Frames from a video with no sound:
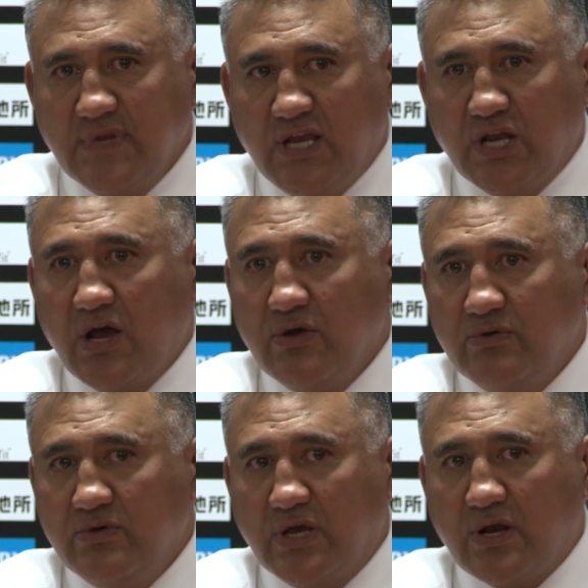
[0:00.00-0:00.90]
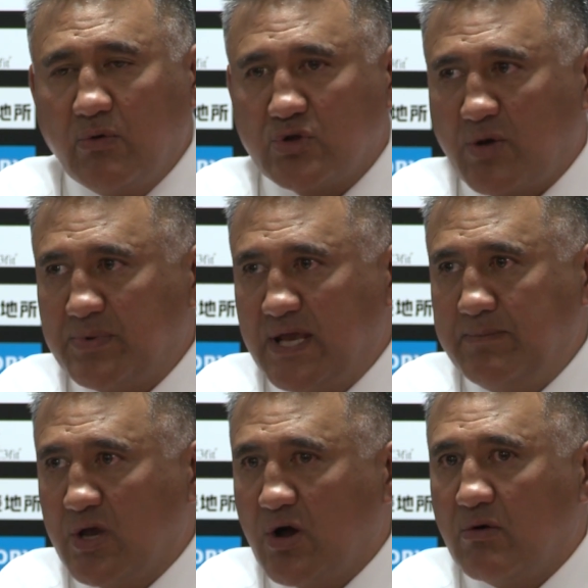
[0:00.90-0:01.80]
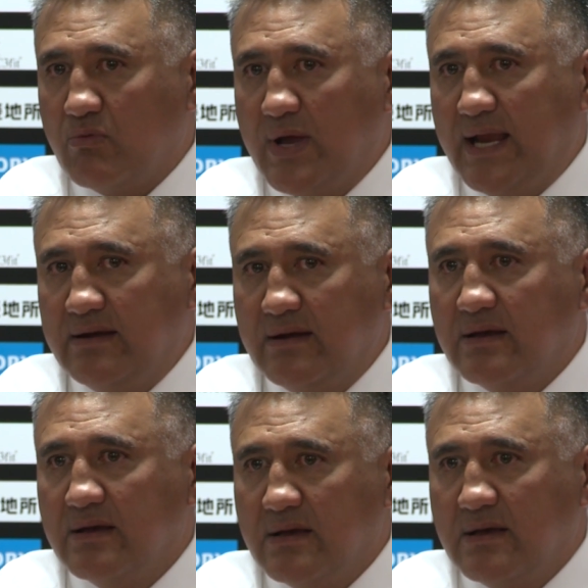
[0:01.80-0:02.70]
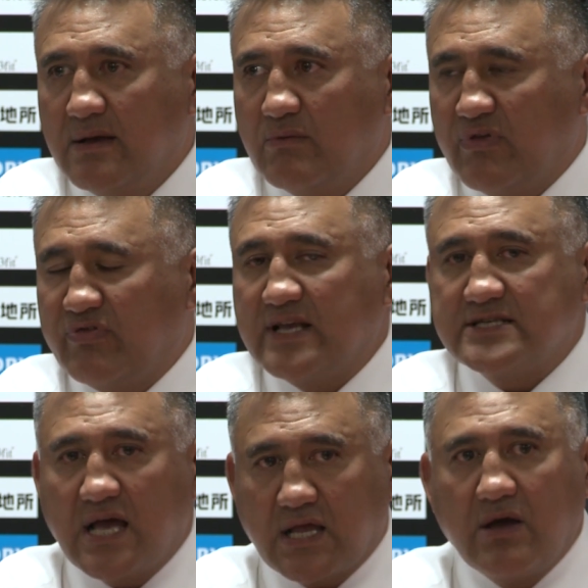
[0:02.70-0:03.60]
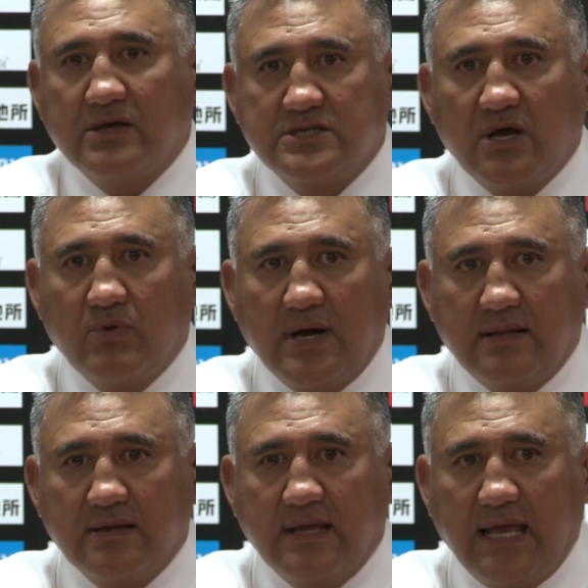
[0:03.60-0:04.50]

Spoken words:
You know what type of team you got when things aren't going so well.